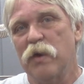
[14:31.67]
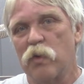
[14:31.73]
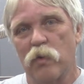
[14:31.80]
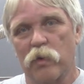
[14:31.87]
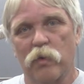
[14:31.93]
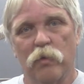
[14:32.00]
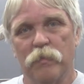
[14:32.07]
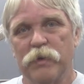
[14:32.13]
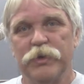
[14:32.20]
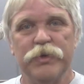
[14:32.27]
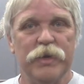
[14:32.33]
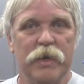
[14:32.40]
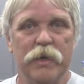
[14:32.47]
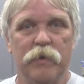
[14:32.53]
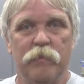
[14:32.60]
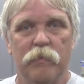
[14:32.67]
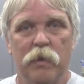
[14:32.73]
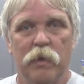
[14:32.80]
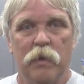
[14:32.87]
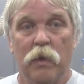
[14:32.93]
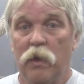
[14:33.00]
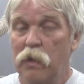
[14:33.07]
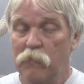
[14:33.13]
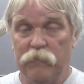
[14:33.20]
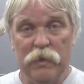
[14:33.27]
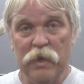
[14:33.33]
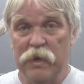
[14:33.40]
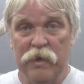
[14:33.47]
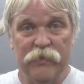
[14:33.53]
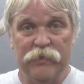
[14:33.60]
a miracle machine.
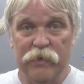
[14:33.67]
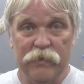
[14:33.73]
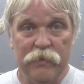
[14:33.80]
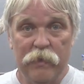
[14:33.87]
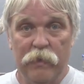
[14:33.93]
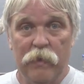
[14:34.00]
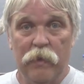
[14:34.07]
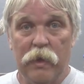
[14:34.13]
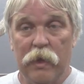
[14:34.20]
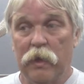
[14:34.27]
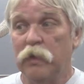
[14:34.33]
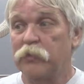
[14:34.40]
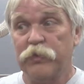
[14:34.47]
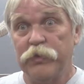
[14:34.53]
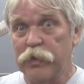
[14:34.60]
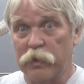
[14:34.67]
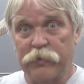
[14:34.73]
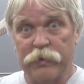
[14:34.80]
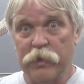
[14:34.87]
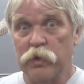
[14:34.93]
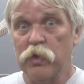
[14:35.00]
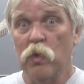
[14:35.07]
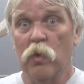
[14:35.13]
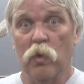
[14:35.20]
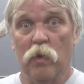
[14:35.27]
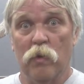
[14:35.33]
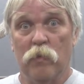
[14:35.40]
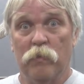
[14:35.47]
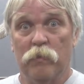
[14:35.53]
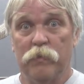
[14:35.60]
It isn't. It's just a
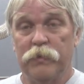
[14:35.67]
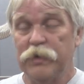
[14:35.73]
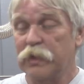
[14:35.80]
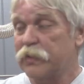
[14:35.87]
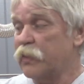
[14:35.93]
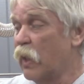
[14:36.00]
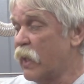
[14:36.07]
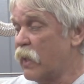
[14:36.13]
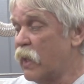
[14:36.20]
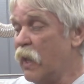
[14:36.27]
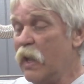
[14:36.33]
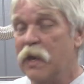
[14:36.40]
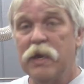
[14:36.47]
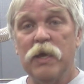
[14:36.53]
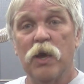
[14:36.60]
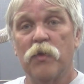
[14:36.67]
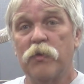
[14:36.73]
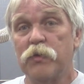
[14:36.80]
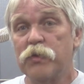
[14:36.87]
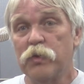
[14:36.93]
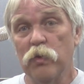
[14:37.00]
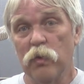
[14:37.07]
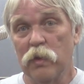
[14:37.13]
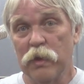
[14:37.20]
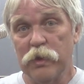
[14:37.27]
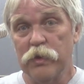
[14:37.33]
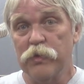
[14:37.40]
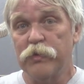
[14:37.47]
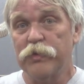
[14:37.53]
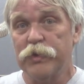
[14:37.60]
tool, just like any other tool
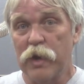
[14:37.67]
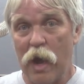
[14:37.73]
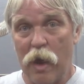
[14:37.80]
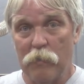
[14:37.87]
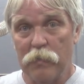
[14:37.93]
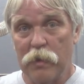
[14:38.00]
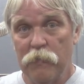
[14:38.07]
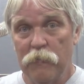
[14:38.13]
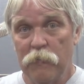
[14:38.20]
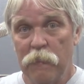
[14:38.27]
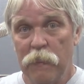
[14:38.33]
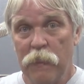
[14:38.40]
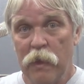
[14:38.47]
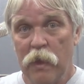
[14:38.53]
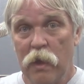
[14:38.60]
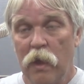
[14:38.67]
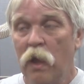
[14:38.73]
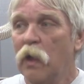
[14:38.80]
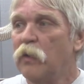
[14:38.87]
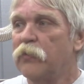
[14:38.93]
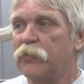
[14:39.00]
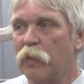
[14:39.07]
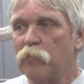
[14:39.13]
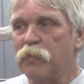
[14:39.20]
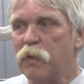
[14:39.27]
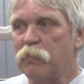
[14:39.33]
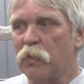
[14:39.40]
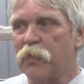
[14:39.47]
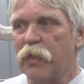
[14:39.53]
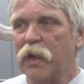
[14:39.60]
in your shop. Some
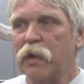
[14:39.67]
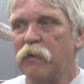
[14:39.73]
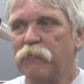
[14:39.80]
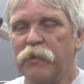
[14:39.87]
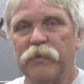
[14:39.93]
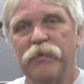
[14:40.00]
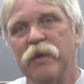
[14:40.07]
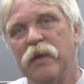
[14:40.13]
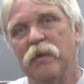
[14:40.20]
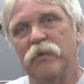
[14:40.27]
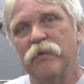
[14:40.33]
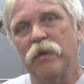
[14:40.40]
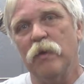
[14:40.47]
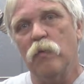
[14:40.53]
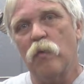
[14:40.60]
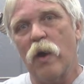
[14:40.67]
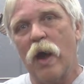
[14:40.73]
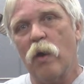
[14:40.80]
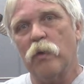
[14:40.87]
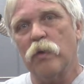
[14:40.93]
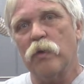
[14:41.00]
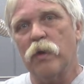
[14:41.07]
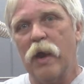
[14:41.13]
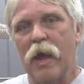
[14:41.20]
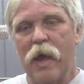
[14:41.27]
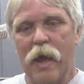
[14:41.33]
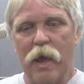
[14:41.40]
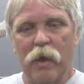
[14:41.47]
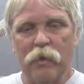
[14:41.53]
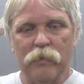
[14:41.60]
people think of the CNC router
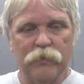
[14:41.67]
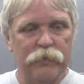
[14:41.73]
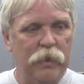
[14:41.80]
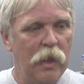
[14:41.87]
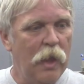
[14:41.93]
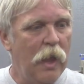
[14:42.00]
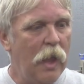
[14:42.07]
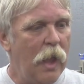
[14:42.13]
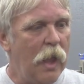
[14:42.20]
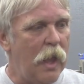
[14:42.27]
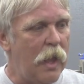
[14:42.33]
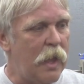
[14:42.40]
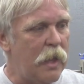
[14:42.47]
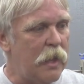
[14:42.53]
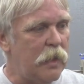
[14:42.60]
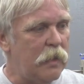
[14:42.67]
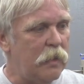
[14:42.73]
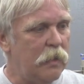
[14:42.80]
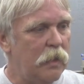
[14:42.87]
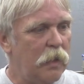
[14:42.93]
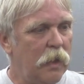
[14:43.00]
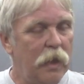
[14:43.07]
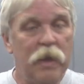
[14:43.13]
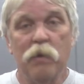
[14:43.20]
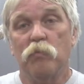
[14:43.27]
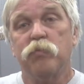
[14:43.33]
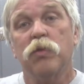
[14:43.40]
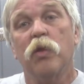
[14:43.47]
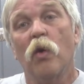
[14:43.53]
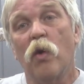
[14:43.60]
as a
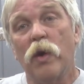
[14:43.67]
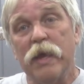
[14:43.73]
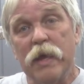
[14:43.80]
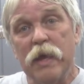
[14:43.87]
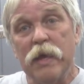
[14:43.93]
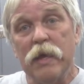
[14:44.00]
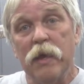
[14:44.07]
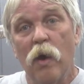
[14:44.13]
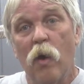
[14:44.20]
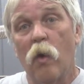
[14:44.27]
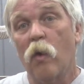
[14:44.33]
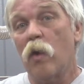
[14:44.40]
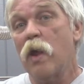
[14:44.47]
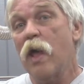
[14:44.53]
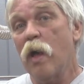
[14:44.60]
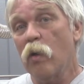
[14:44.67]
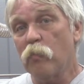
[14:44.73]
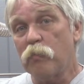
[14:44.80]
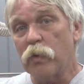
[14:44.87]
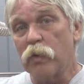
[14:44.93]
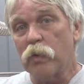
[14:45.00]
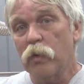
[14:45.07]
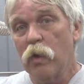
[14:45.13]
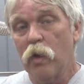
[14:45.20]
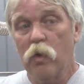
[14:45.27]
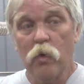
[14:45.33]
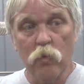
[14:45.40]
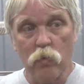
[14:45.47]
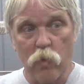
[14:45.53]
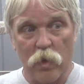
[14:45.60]
employee or helper
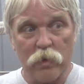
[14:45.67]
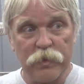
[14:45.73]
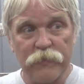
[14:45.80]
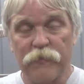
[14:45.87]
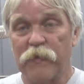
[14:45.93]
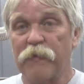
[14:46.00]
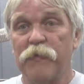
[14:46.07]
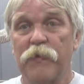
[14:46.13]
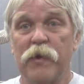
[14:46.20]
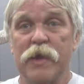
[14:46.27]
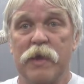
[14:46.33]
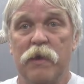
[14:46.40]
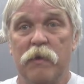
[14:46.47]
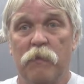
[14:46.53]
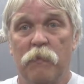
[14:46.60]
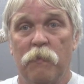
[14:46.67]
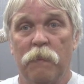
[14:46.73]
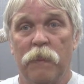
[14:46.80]
who works for free